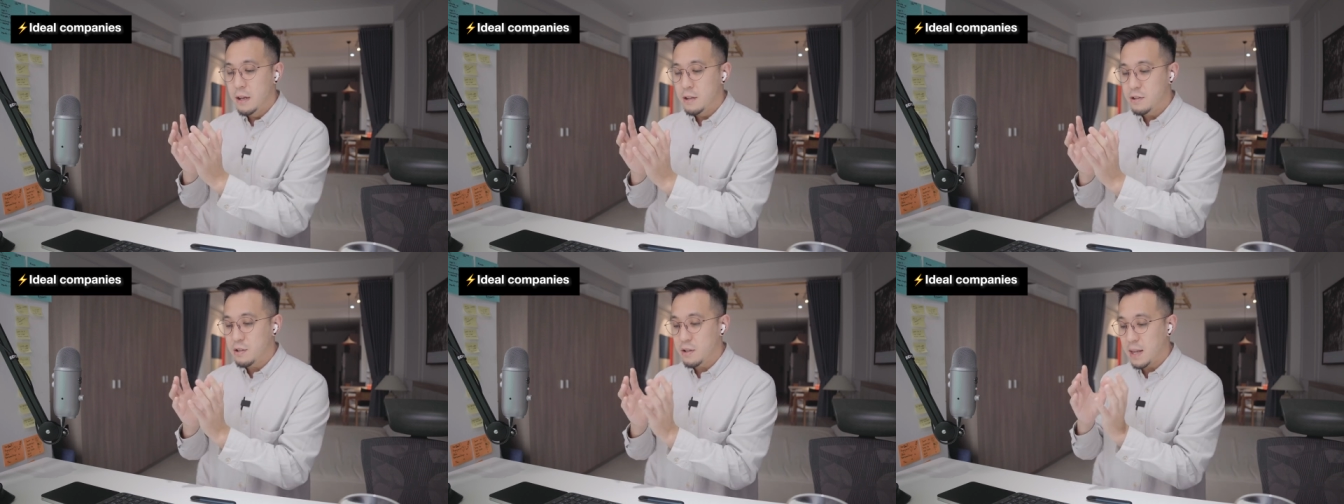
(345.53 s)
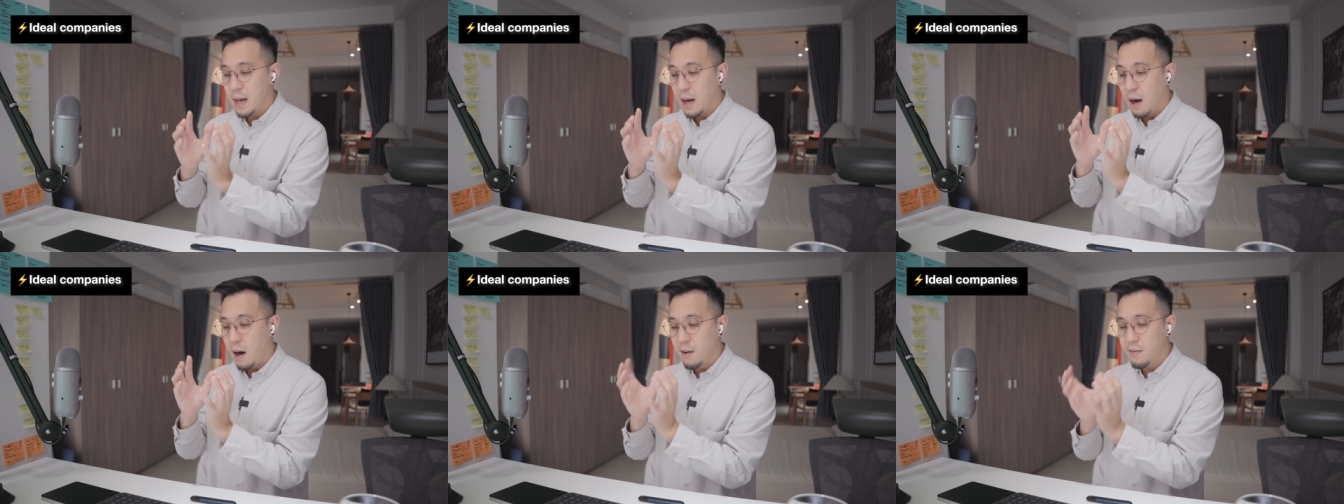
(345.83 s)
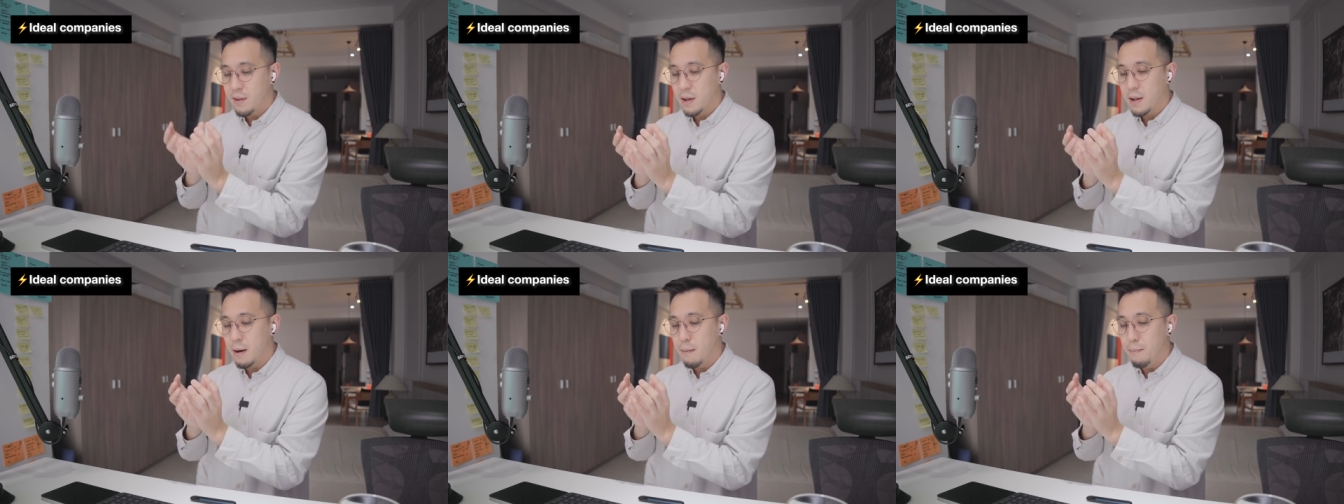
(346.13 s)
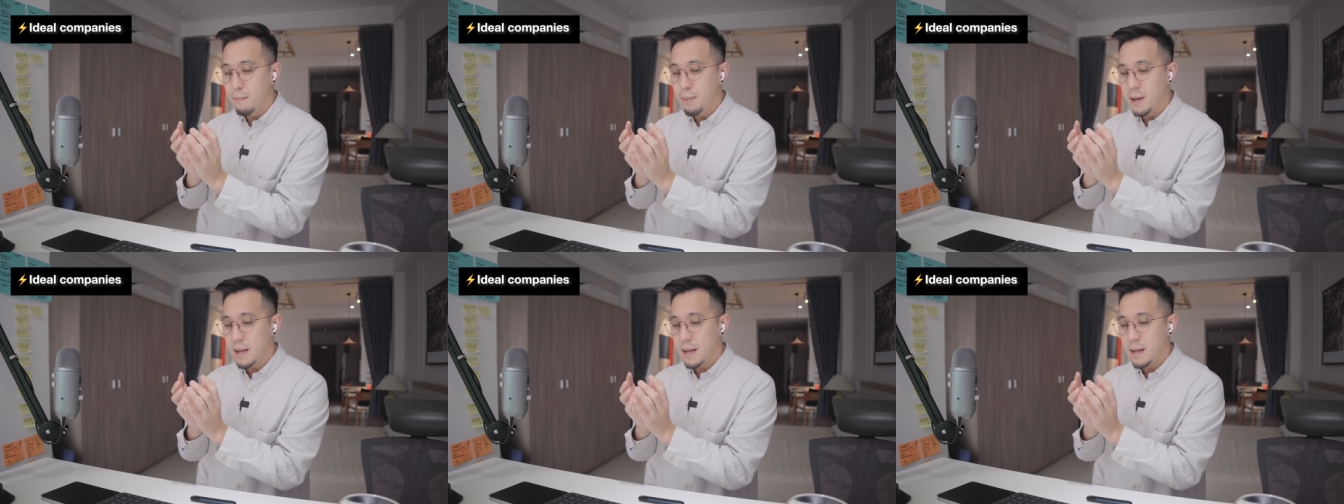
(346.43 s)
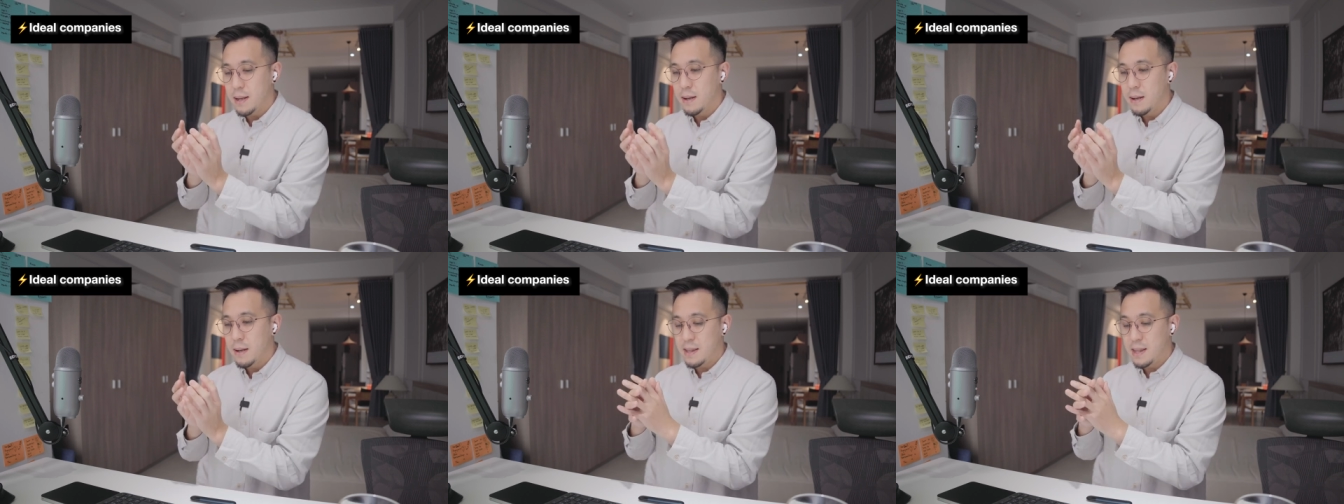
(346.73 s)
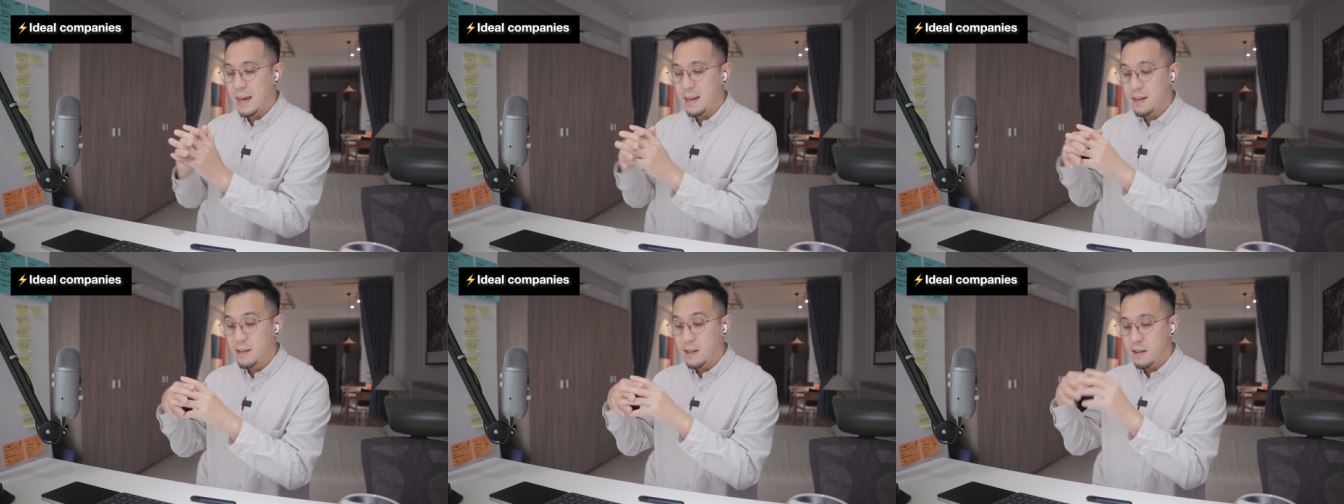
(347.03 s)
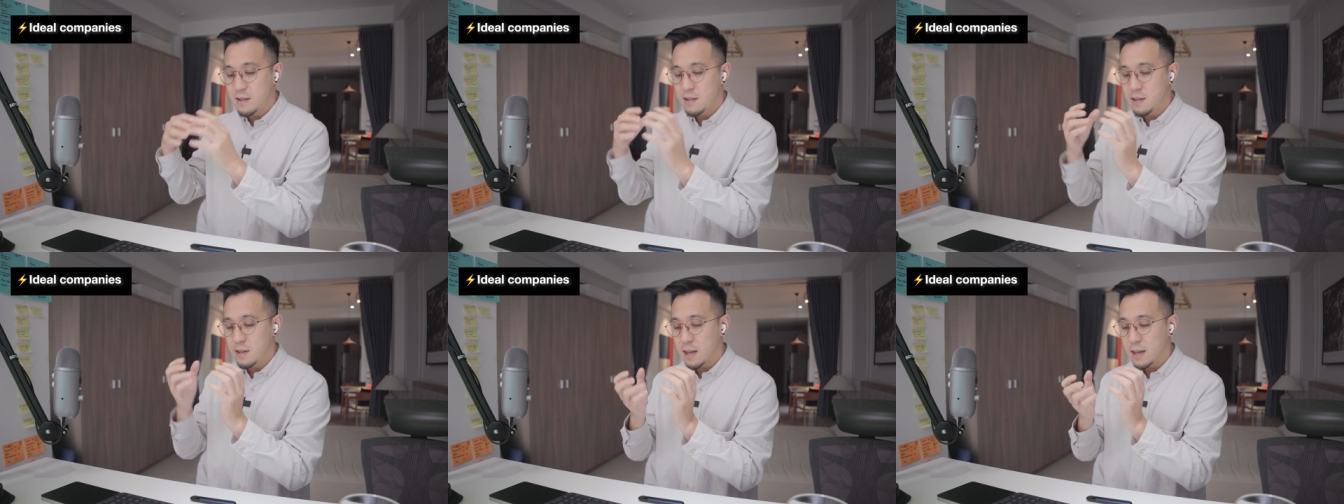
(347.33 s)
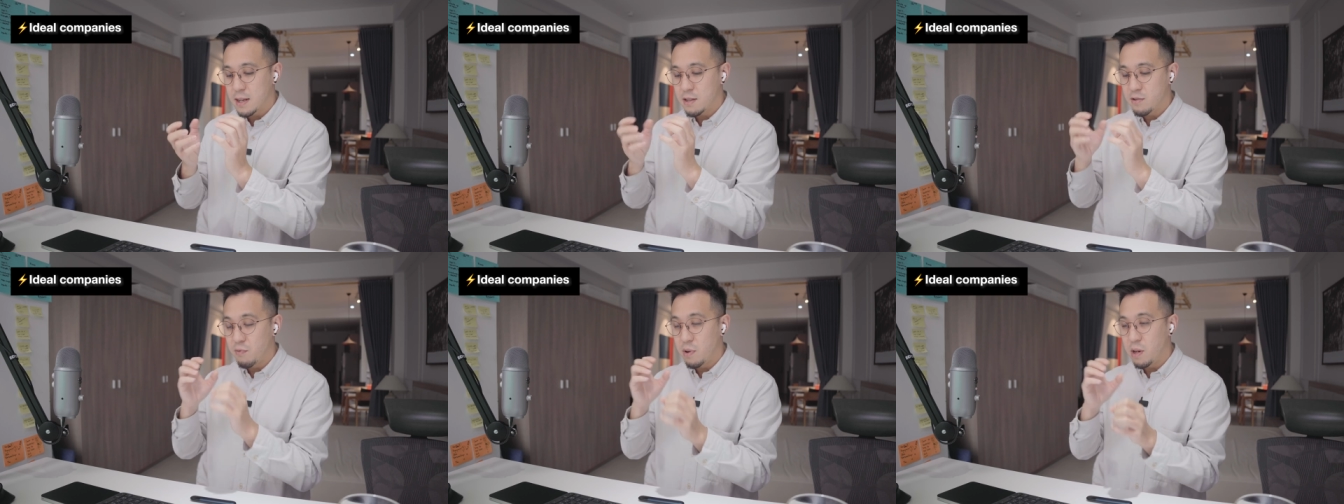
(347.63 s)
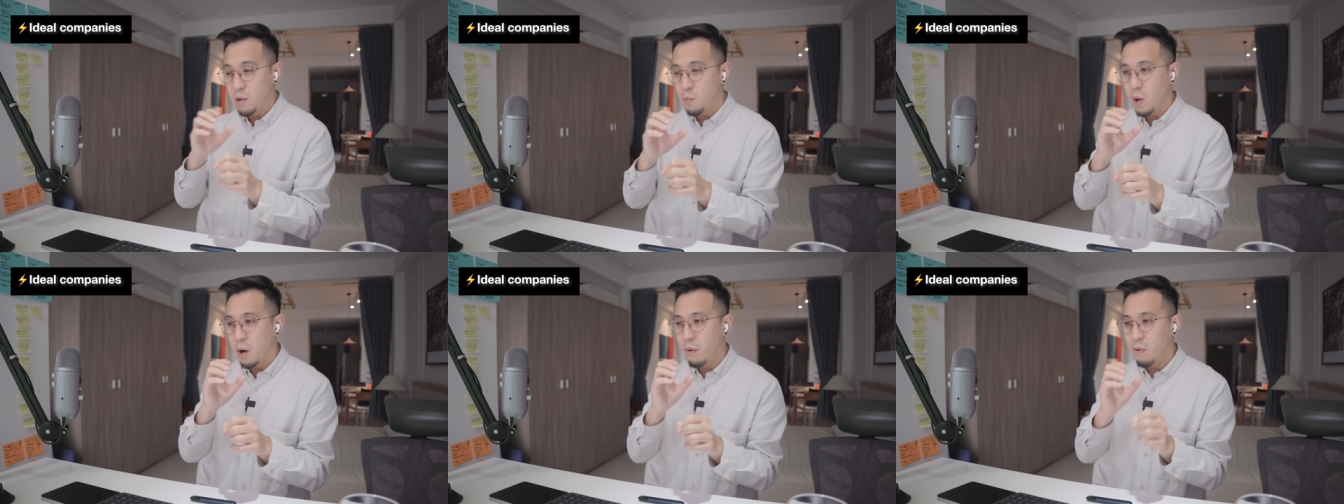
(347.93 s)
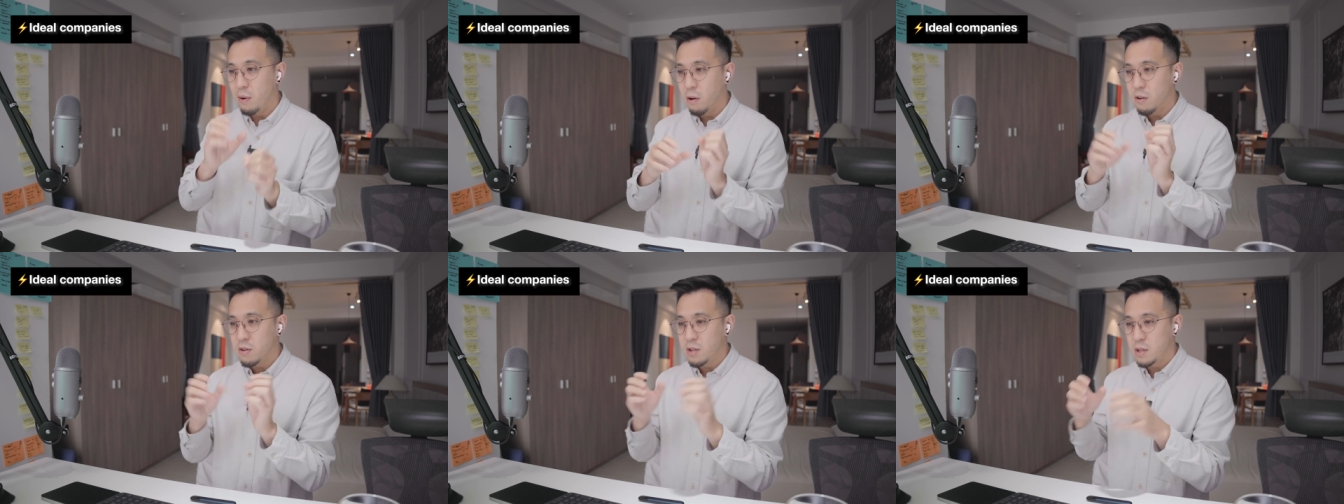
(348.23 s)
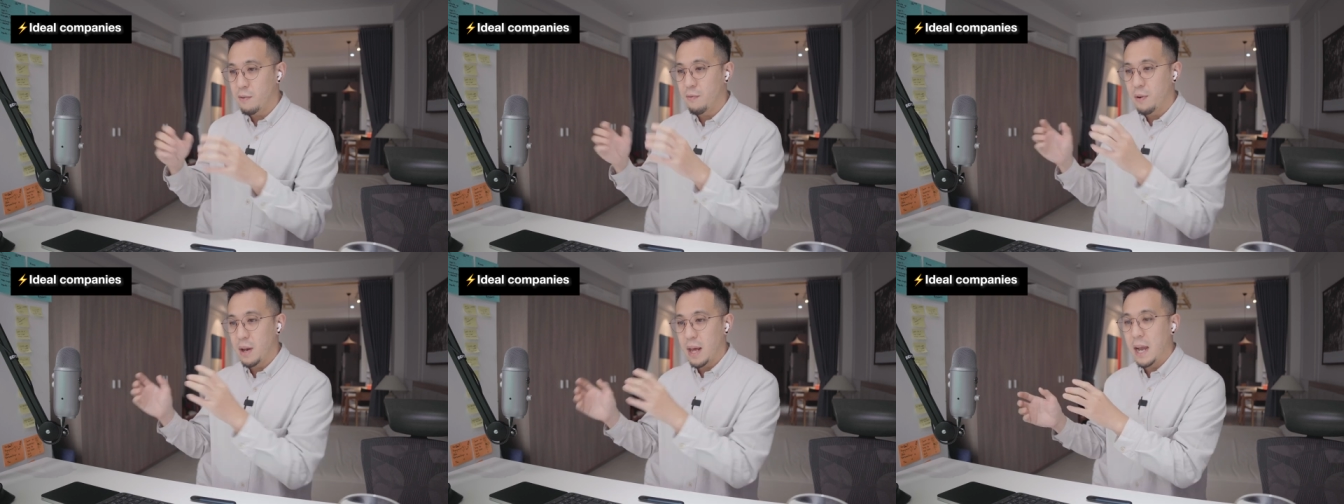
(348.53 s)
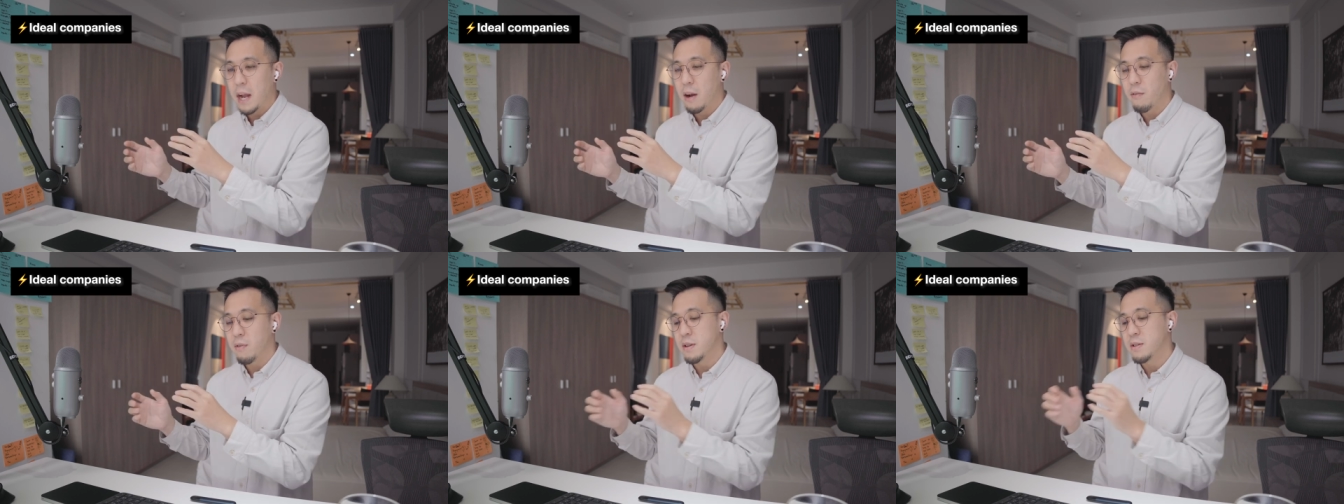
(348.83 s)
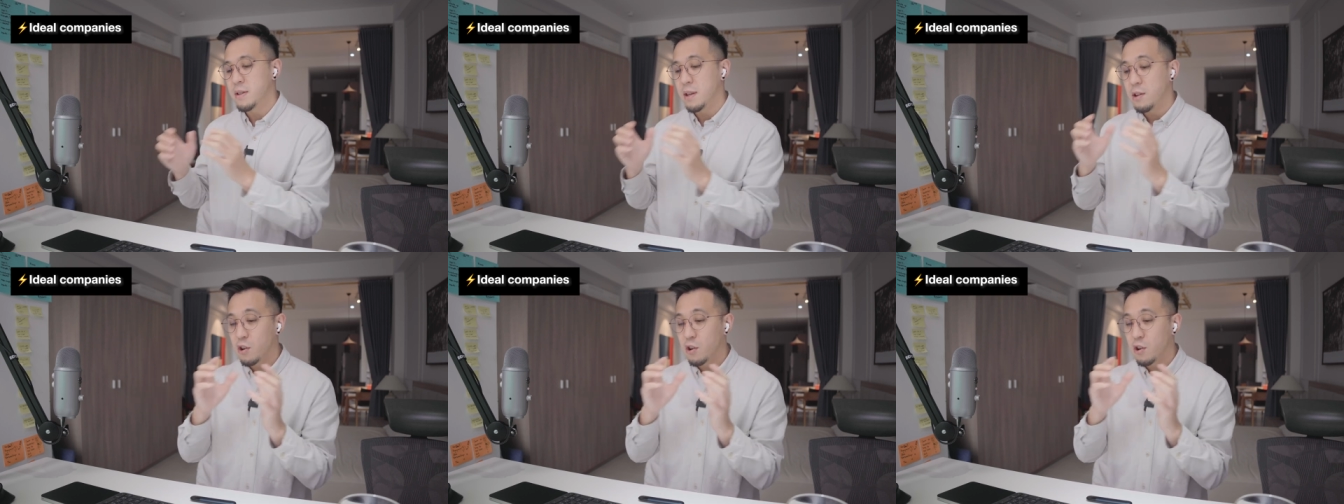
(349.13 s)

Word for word: to that other company that does things really well in lots of different areas,